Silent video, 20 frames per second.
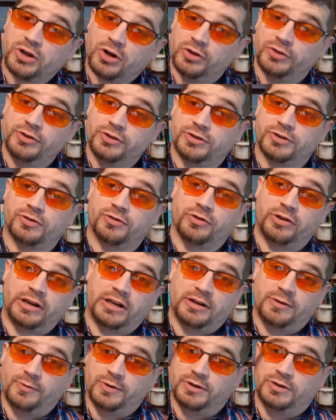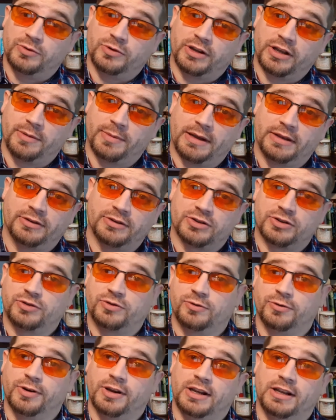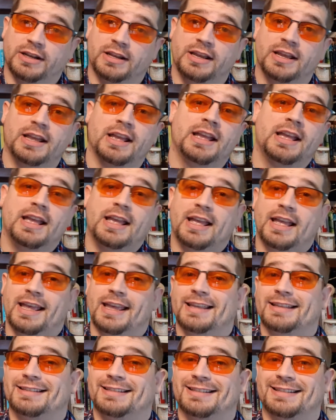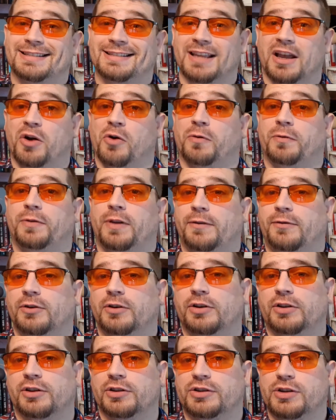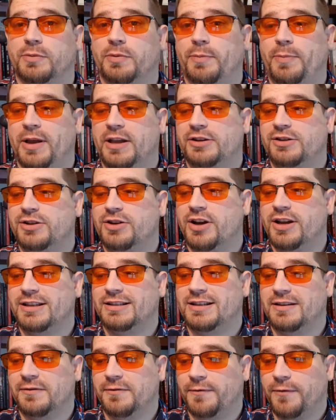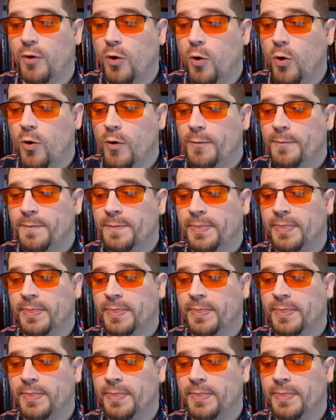on the screen, we're talking about the screen itself. If you look at the top of page 94,